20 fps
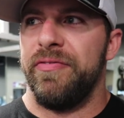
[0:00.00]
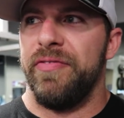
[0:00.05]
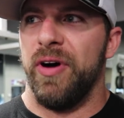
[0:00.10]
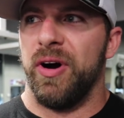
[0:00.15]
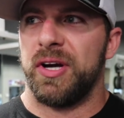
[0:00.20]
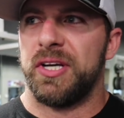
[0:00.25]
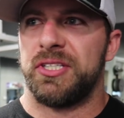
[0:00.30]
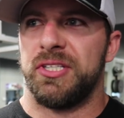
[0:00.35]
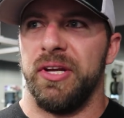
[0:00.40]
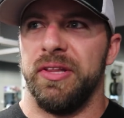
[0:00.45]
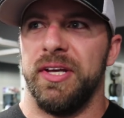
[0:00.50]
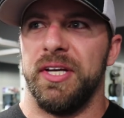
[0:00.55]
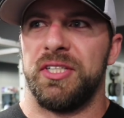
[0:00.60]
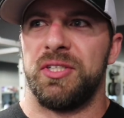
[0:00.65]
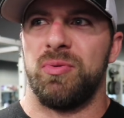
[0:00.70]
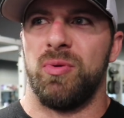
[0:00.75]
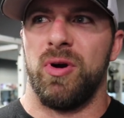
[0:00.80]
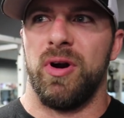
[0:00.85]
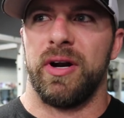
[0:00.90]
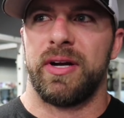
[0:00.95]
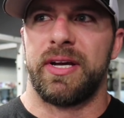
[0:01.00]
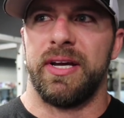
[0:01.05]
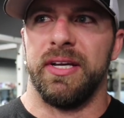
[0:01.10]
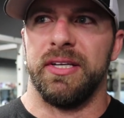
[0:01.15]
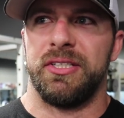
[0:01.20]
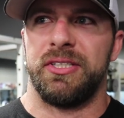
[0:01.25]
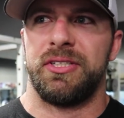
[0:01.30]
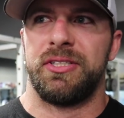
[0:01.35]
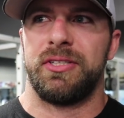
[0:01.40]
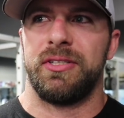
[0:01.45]
Focus on this work
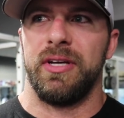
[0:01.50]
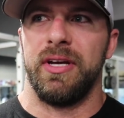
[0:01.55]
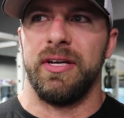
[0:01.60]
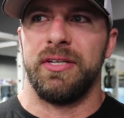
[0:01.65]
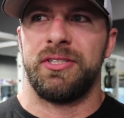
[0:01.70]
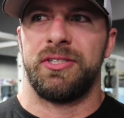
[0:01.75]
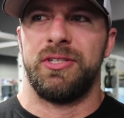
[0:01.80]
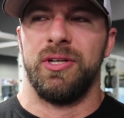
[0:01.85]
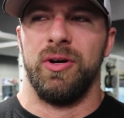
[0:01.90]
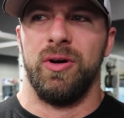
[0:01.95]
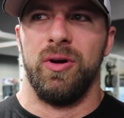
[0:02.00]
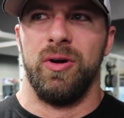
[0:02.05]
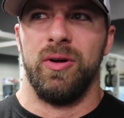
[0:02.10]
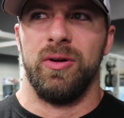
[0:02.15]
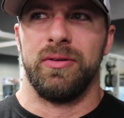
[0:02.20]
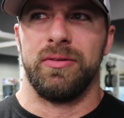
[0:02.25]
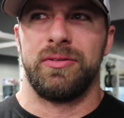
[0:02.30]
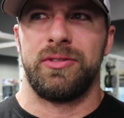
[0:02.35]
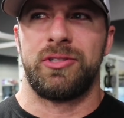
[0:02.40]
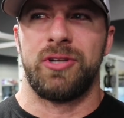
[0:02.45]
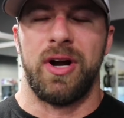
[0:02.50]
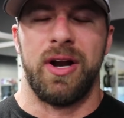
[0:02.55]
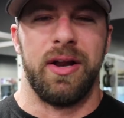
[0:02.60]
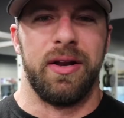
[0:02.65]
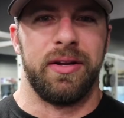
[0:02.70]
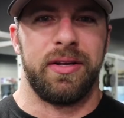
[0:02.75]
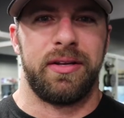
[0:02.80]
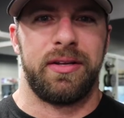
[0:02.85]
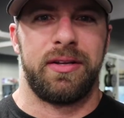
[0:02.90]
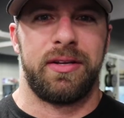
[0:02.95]
is still
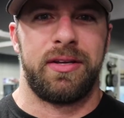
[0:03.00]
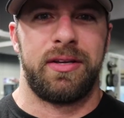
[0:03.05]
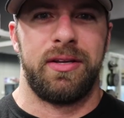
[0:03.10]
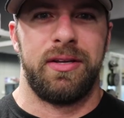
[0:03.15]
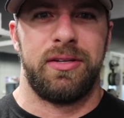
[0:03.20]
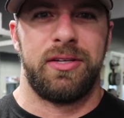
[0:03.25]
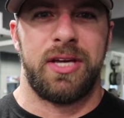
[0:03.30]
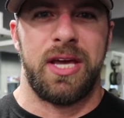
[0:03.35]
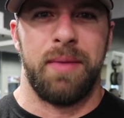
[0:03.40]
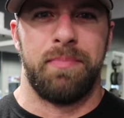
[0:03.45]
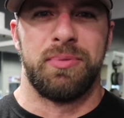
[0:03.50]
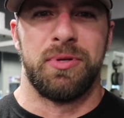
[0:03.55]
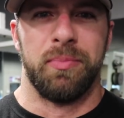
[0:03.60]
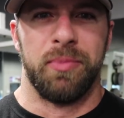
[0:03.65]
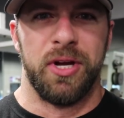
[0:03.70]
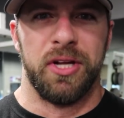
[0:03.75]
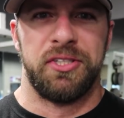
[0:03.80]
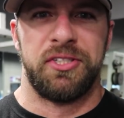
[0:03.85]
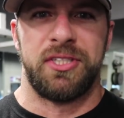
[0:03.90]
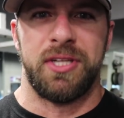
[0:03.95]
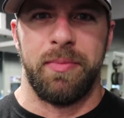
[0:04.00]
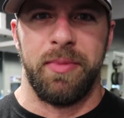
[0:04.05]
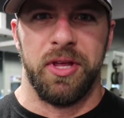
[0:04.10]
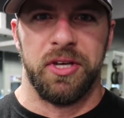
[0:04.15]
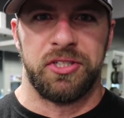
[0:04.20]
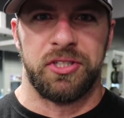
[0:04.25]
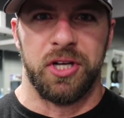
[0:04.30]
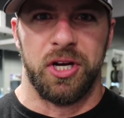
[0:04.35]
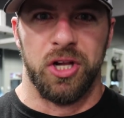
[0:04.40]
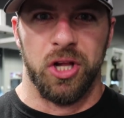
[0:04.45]
trying to keep some good
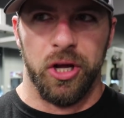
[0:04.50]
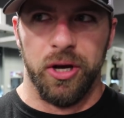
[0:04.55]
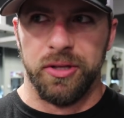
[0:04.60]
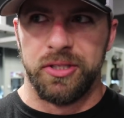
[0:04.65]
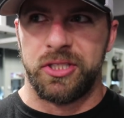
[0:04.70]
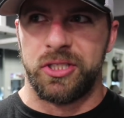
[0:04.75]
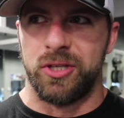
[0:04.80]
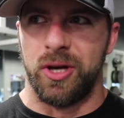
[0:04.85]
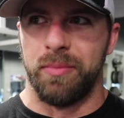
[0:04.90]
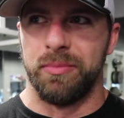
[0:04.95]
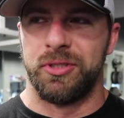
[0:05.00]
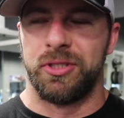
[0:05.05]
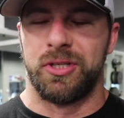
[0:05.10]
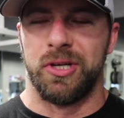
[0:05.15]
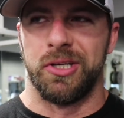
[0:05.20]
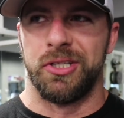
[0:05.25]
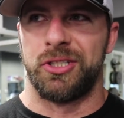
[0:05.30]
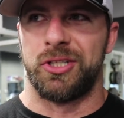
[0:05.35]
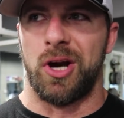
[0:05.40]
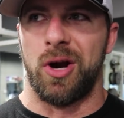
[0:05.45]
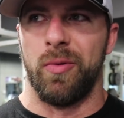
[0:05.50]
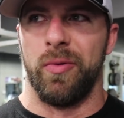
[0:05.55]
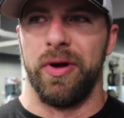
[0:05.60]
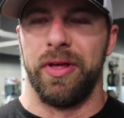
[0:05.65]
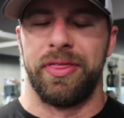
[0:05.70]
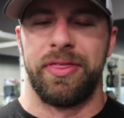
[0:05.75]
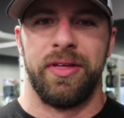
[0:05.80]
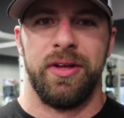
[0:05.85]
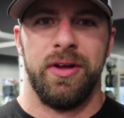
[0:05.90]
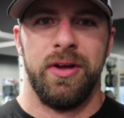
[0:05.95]
stimulus to glutes, so I'm just going to start
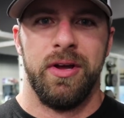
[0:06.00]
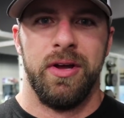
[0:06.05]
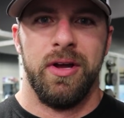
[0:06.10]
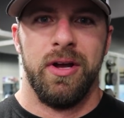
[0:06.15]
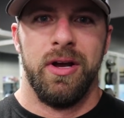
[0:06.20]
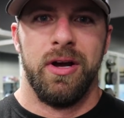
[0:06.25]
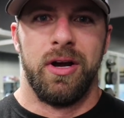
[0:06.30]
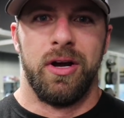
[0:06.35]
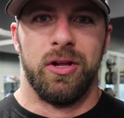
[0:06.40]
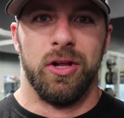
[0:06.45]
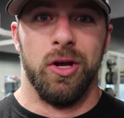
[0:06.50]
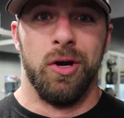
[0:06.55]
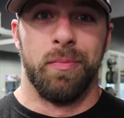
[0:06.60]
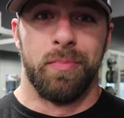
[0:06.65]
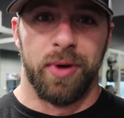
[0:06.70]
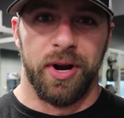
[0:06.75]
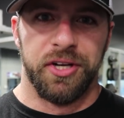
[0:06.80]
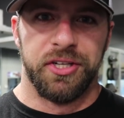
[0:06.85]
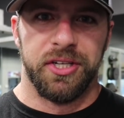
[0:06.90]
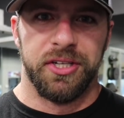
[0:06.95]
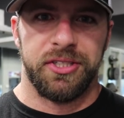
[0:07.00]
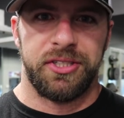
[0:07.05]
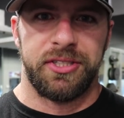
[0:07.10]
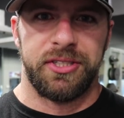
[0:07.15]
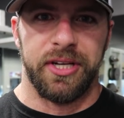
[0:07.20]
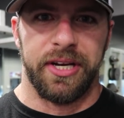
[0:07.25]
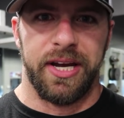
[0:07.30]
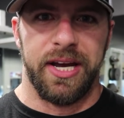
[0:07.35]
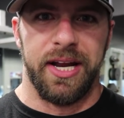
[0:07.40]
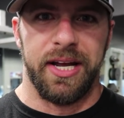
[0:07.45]
with glute
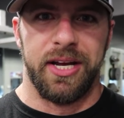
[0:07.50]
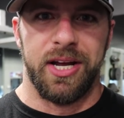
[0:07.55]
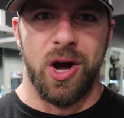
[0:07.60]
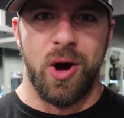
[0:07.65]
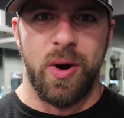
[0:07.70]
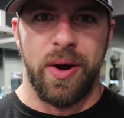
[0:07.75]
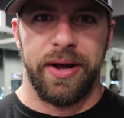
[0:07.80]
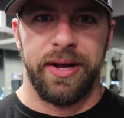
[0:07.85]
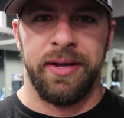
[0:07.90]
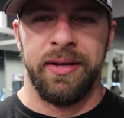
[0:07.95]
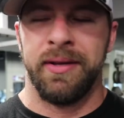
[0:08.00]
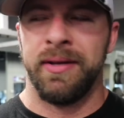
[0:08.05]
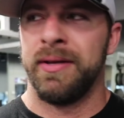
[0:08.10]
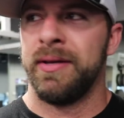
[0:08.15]
bridges and get it going.